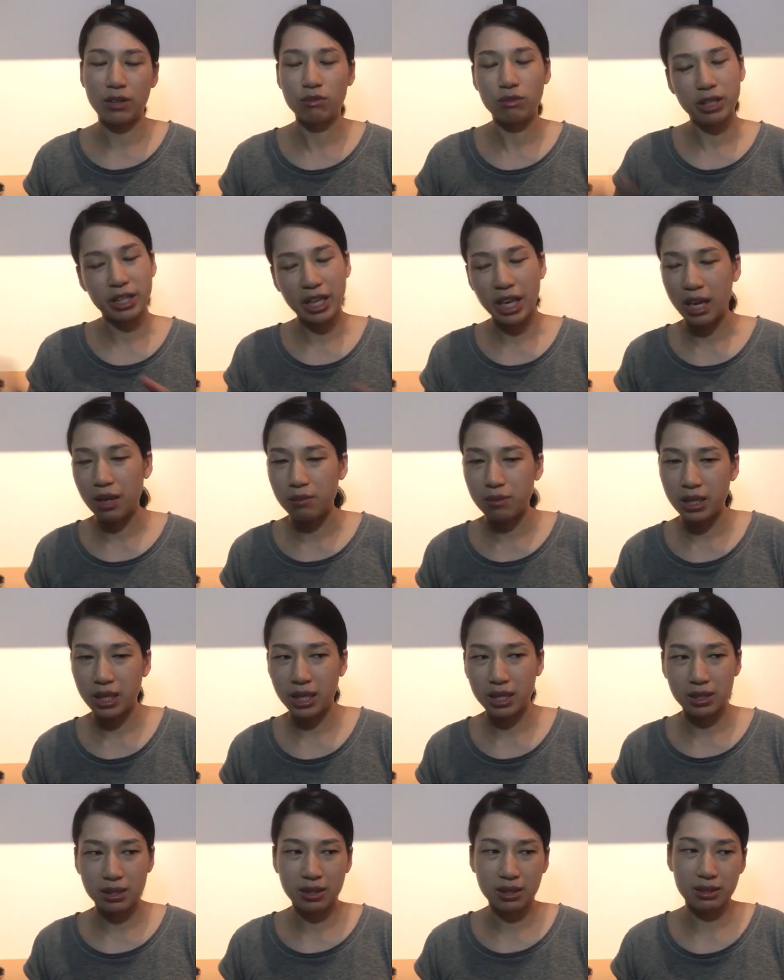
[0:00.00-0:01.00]
renamed it
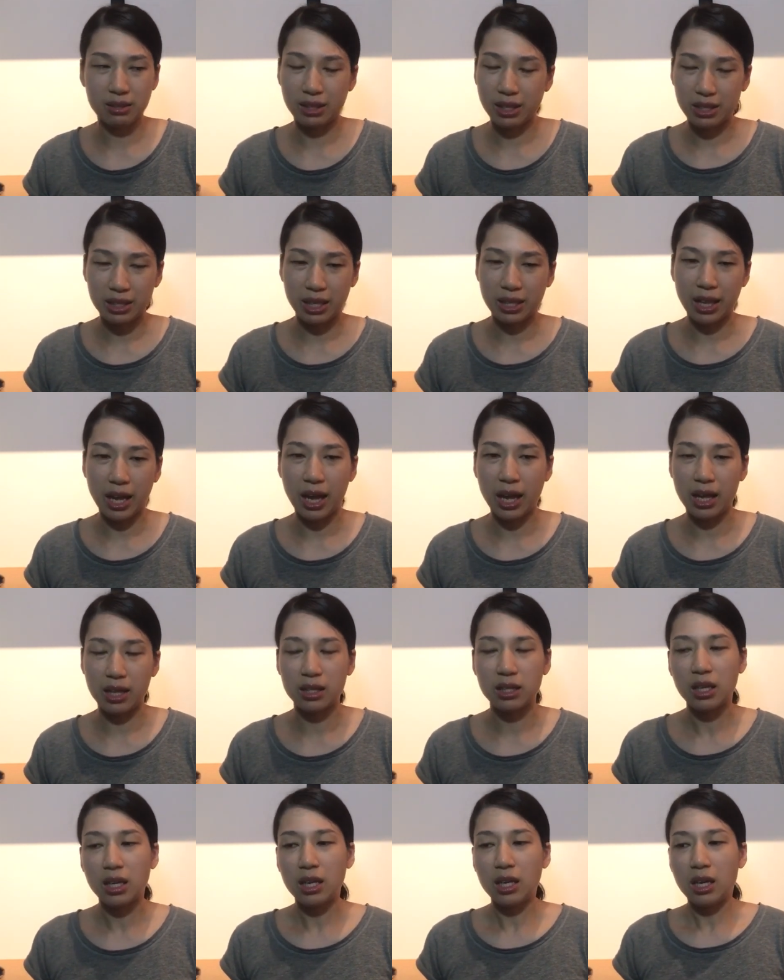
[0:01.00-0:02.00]
and things like that.
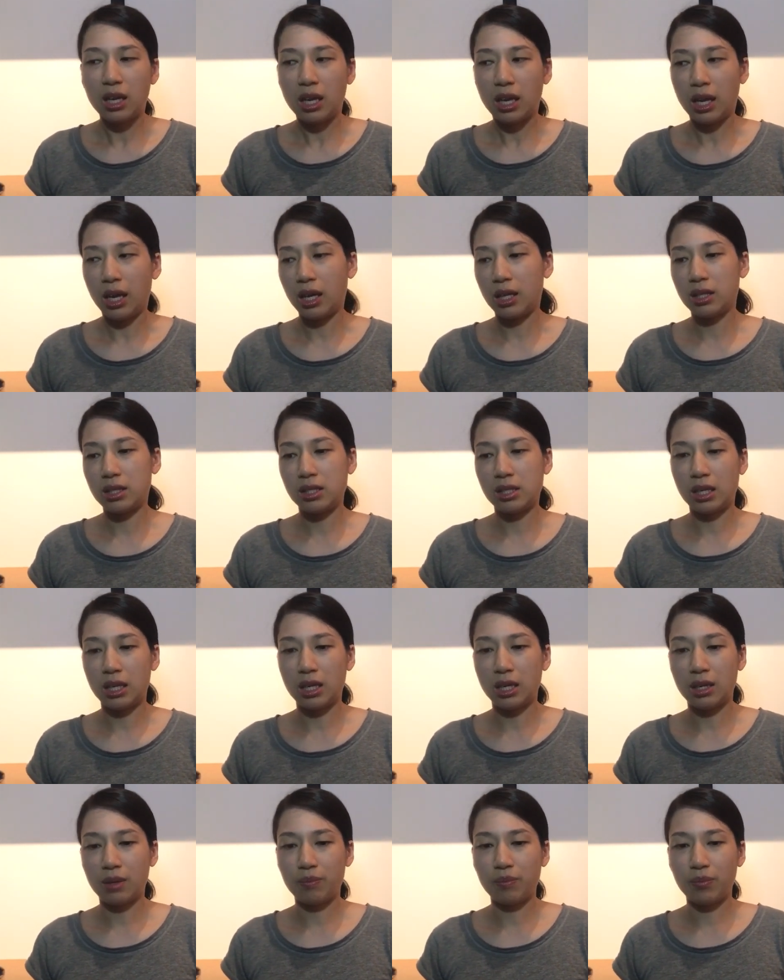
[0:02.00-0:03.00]
And
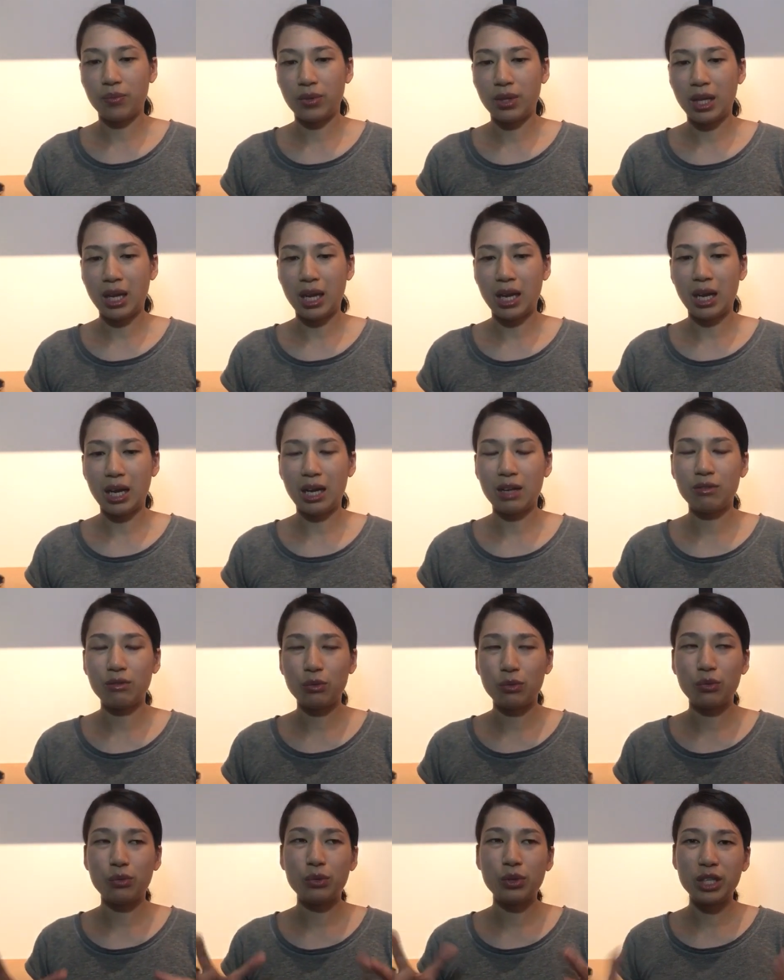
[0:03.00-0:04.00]
I
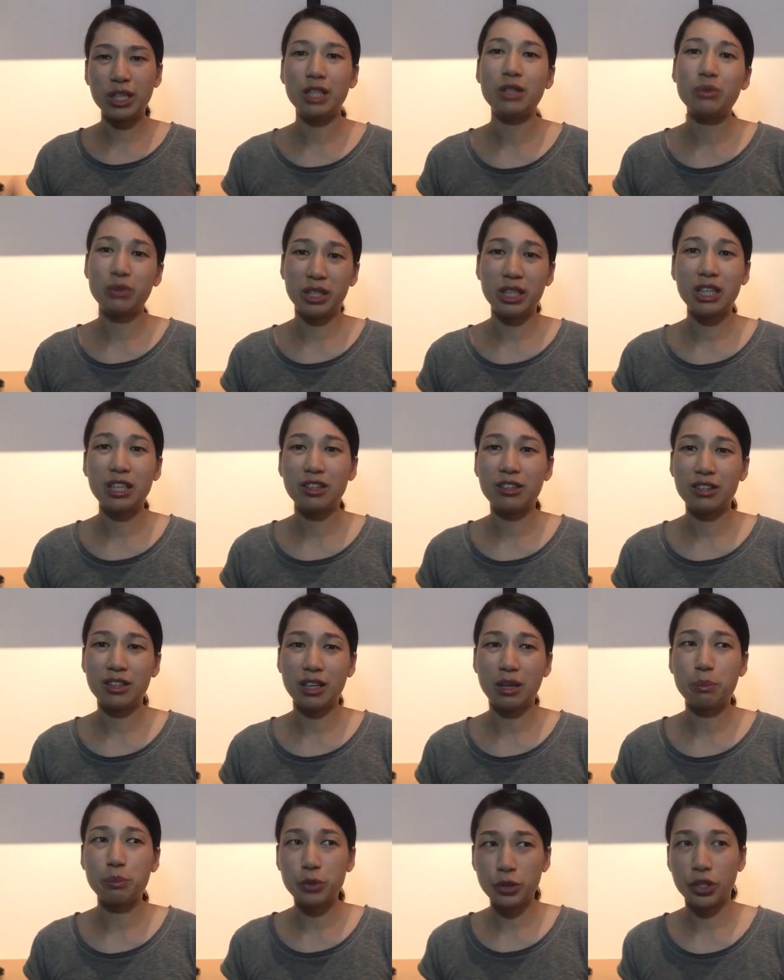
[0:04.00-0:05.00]
really, really
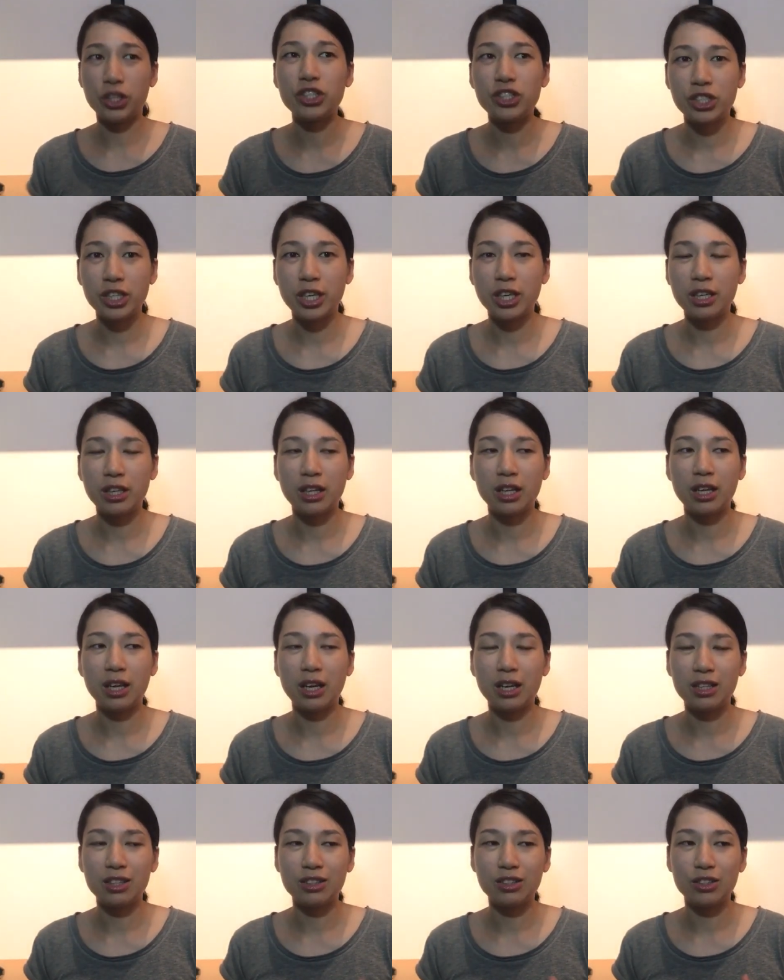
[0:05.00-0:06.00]
appreciate
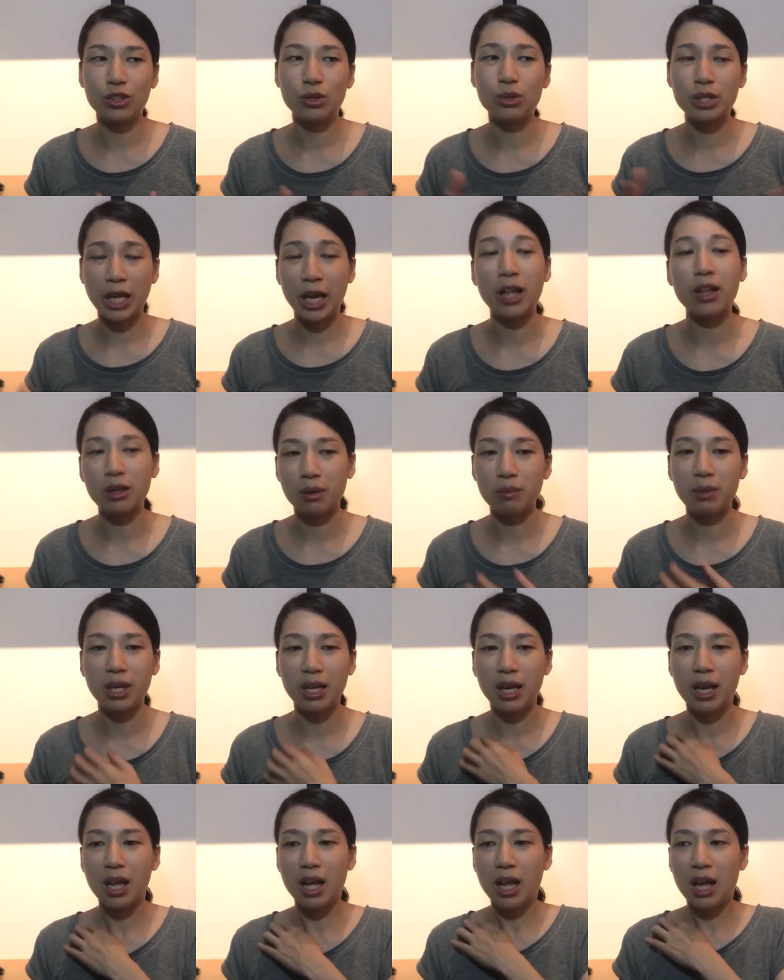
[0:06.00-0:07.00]
you telling
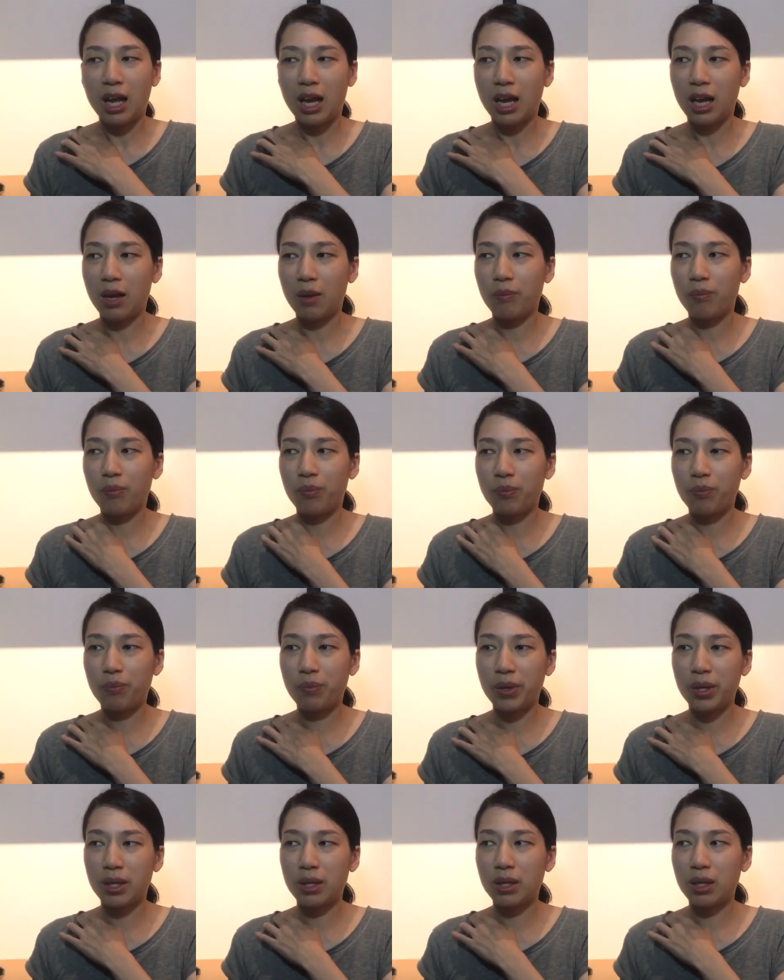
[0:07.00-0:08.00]
me,
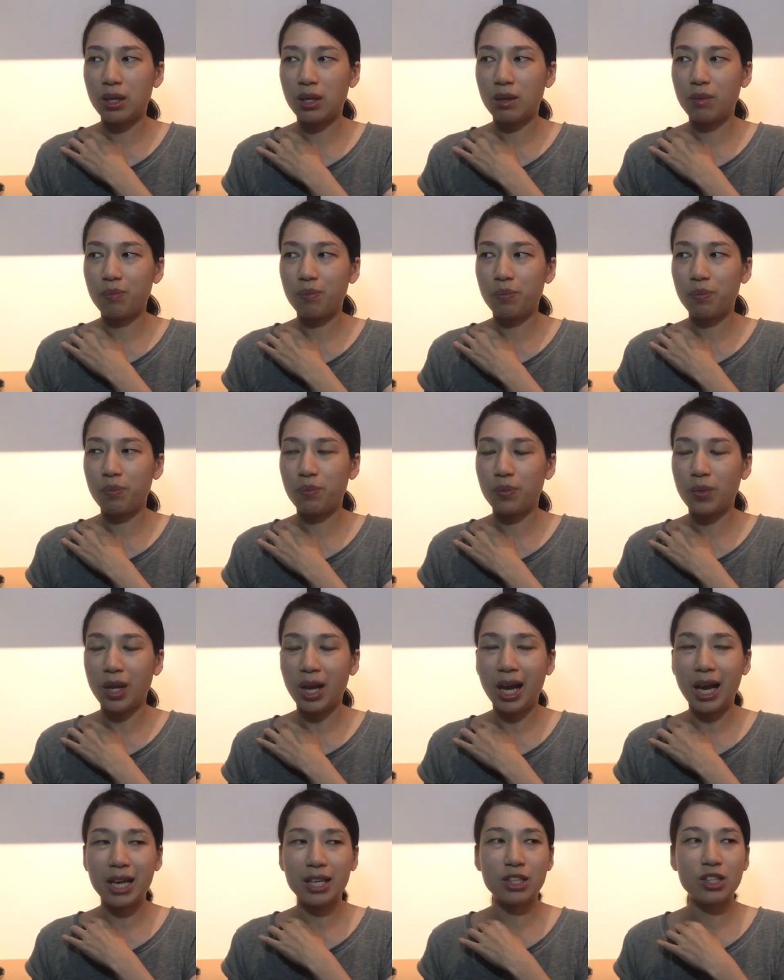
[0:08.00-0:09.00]
but
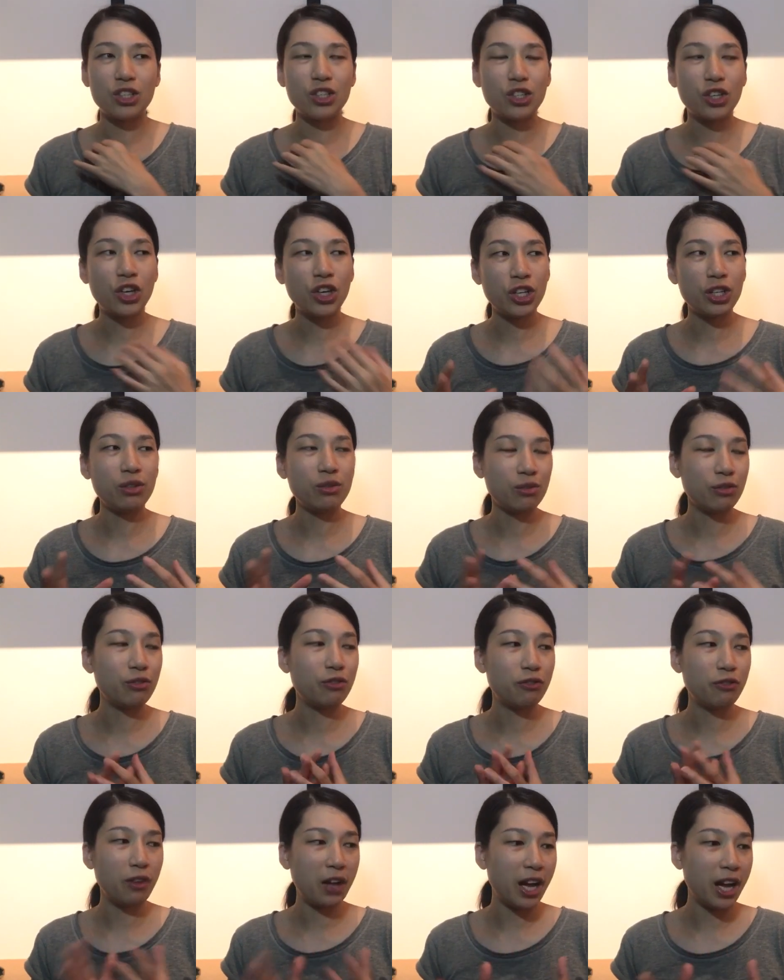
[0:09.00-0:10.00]
I couldn't
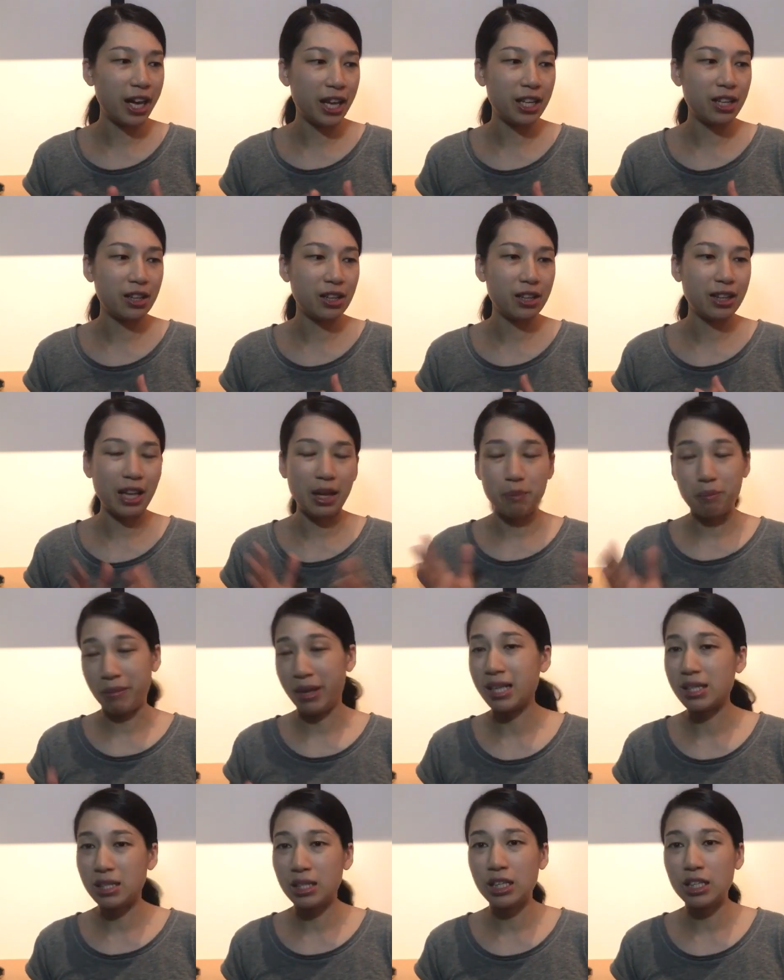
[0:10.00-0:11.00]
find that
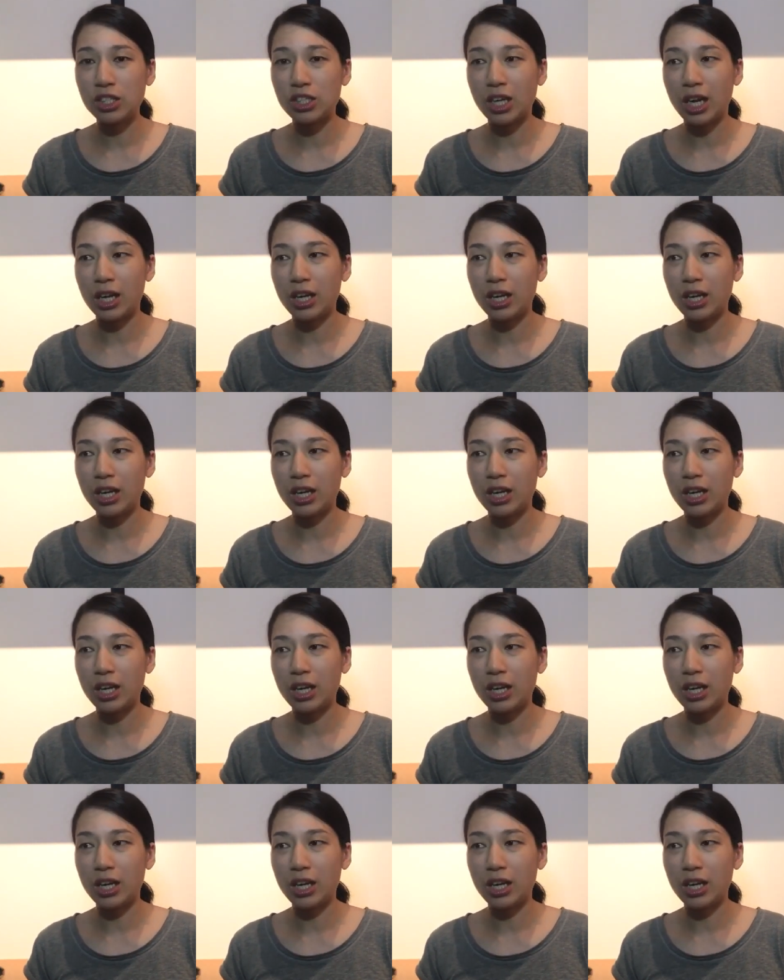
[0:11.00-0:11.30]
message.